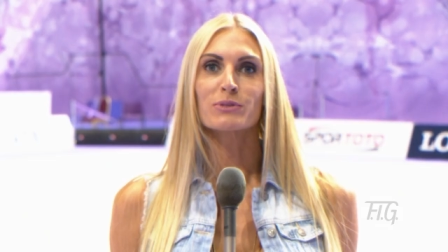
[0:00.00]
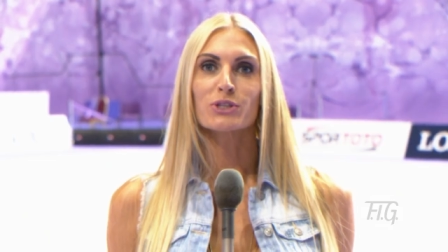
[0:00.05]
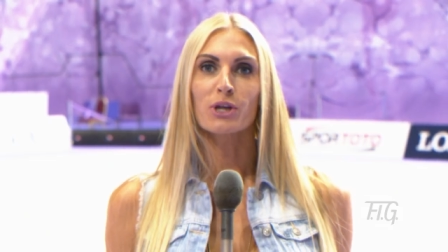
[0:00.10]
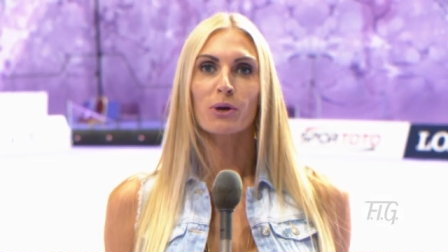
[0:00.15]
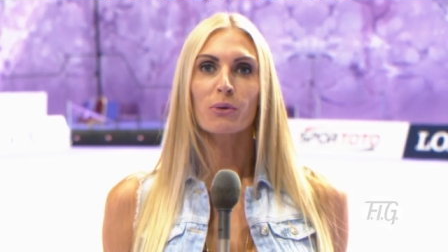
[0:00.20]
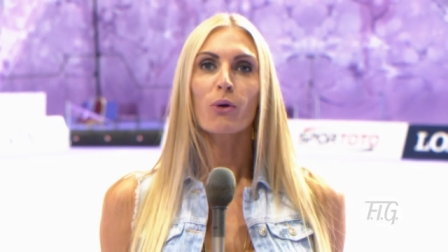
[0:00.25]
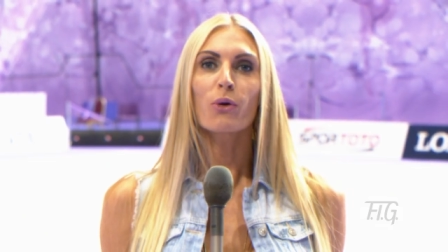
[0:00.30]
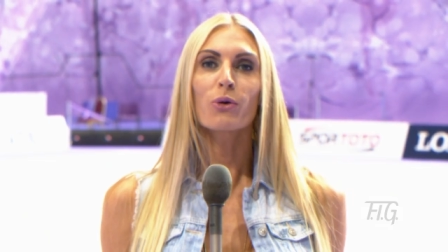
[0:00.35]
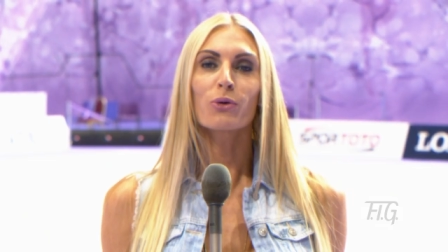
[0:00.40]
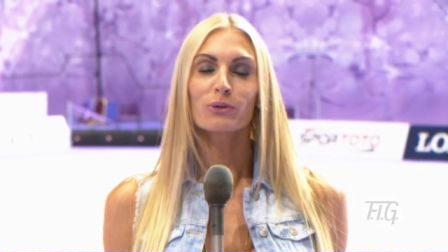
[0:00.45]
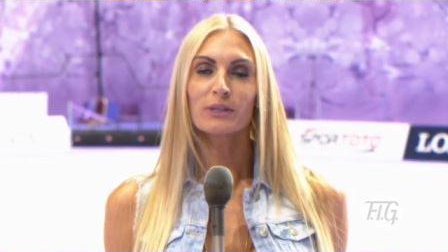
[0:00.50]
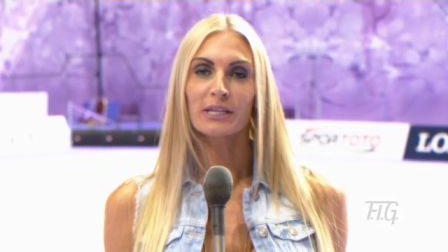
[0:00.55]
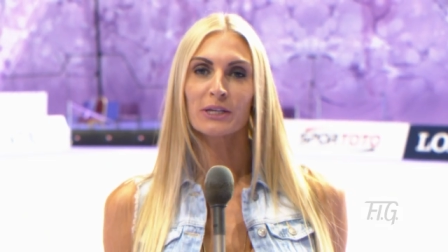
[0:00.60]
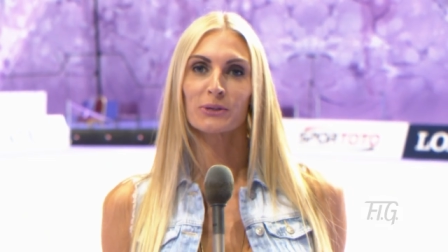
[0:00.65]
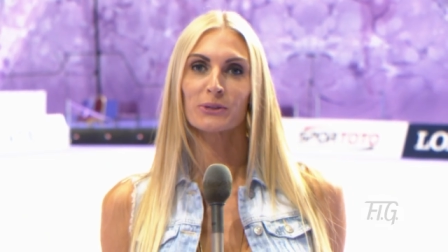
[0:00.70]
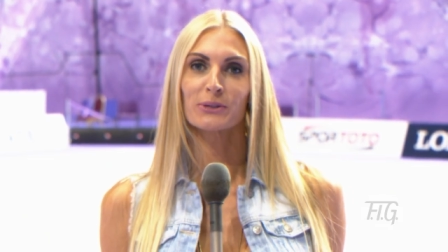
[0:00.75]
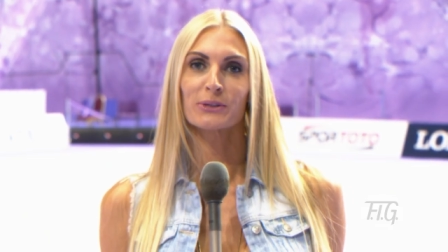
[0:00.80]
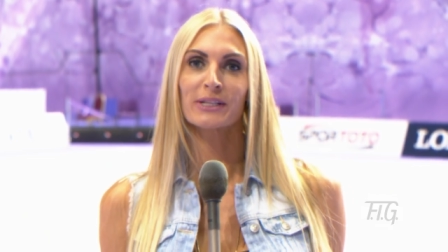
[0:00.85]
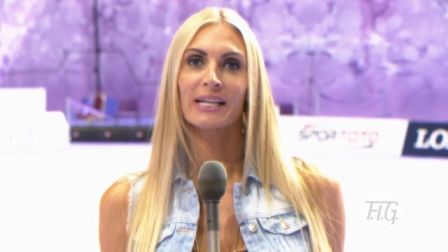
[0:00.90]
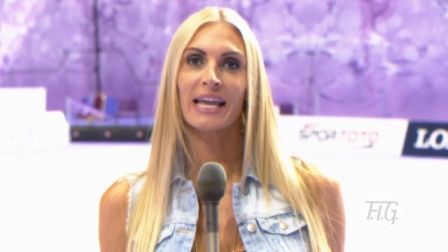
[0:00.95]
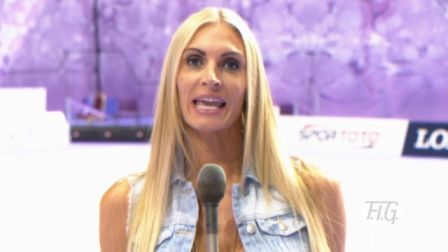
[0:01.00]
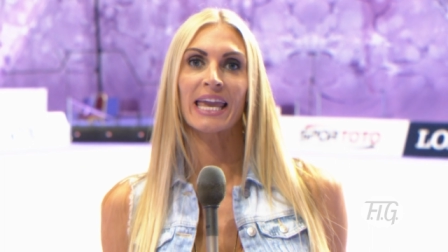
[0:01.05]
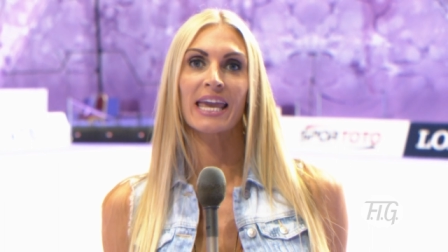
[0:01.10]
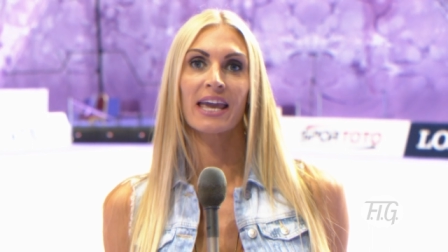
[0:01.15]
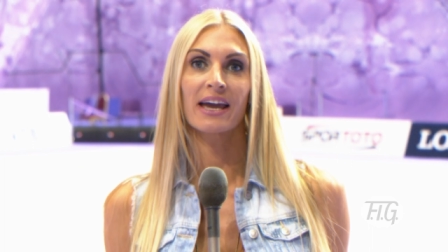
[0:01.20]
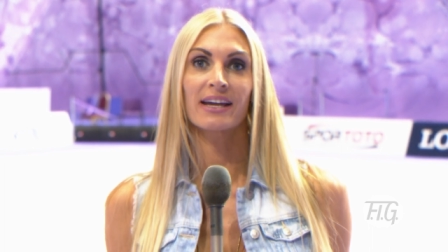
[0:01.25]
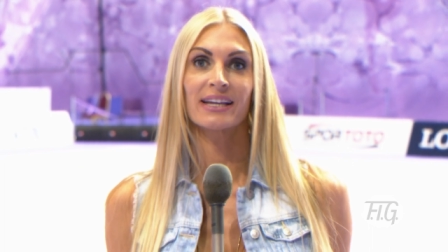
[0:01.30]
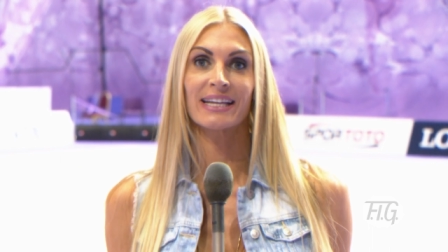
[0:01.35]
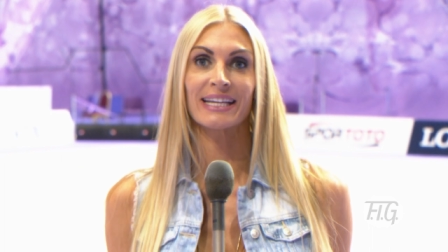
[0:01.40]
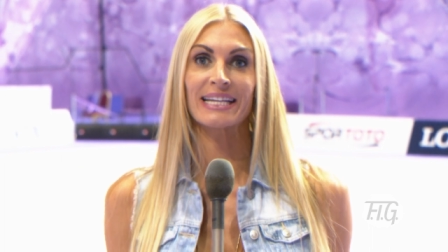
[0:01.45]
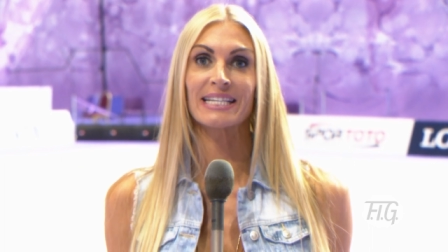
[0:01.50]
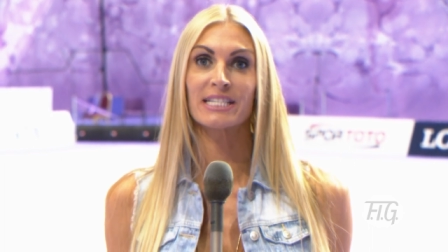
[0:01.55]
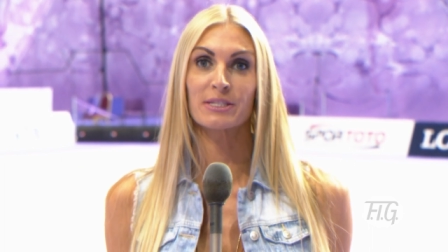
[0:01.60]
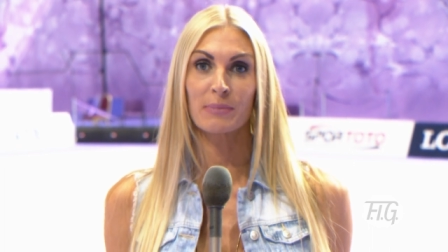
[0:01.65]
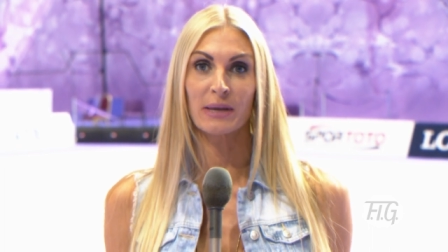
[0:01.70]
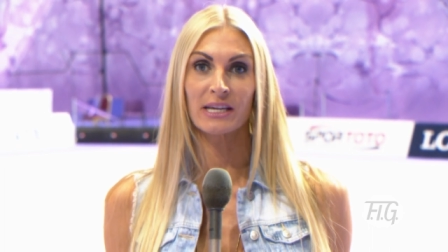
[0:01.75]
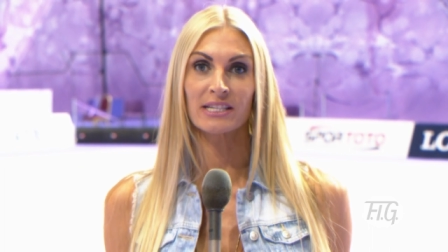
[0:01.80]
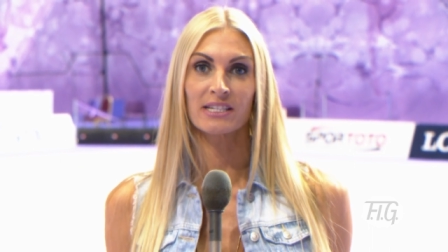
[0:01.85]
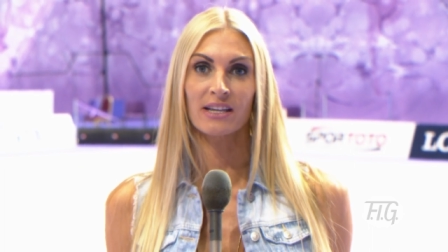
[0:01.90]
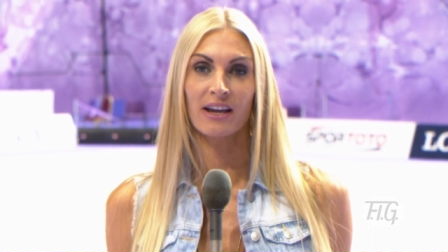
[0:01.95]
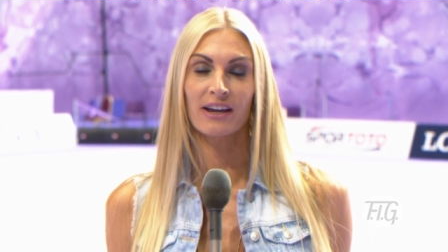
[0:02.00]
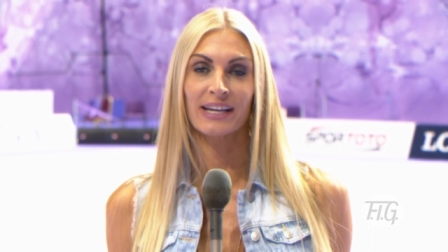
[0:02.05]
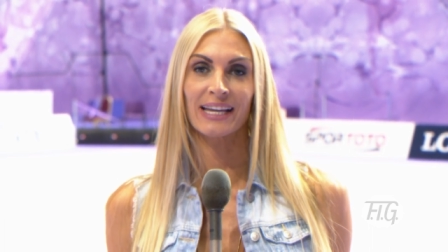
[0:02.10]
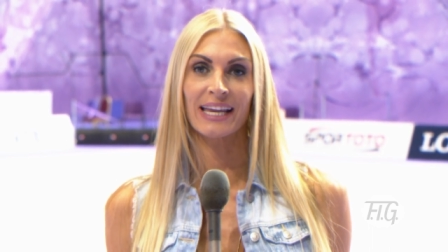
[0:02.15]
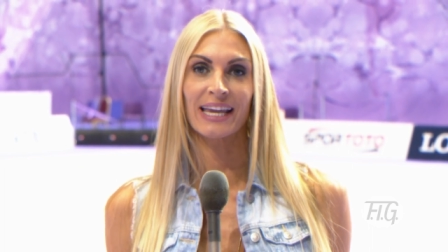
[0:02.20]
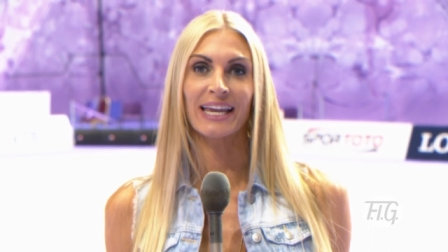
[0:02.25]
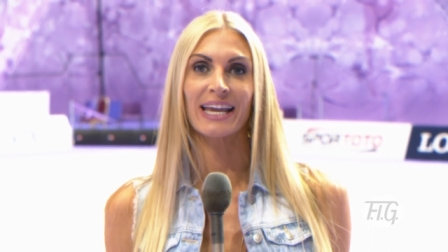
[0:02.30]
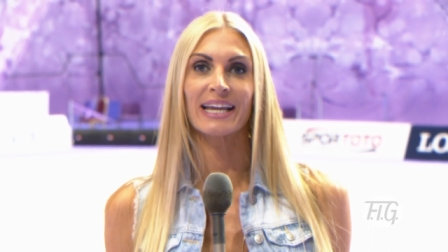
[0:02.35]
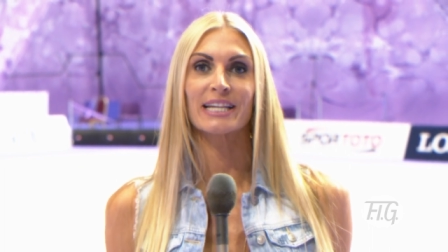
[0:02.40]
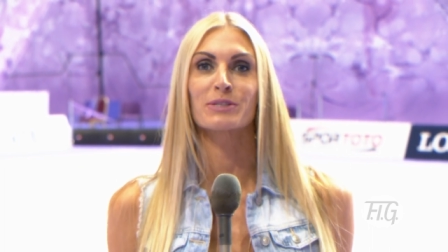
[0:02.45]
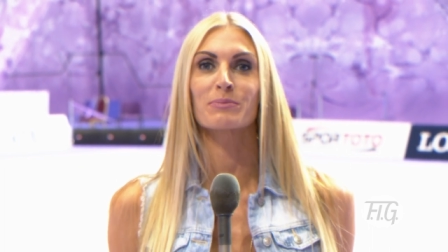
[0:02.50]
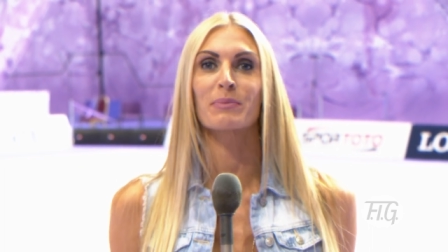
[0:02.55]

So all in all, here at Izmir, Turkey,